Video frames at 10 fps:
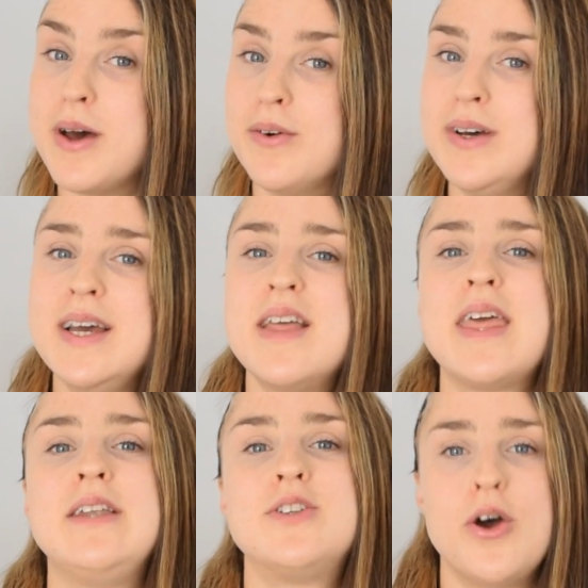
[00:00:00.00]
melt,
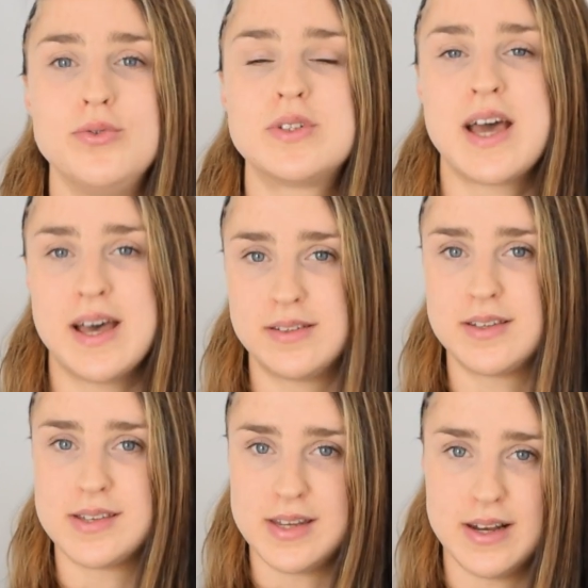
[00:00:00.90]
they don't add
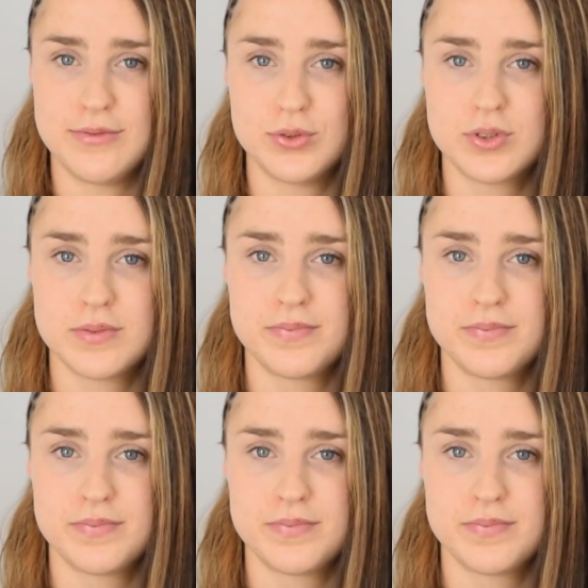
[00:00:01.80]
to sea levels.